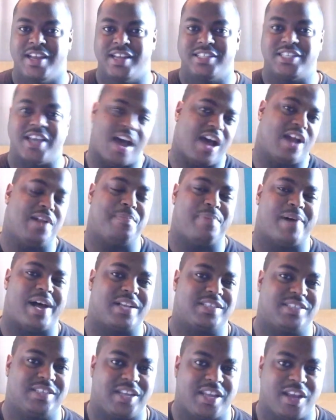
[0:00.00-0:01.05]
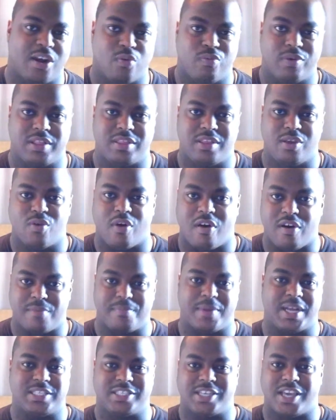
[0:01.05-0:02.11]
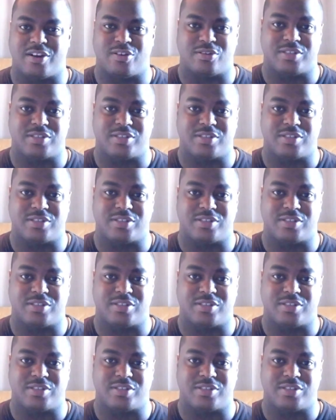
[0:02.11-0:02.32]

to unbox it here with you on my channel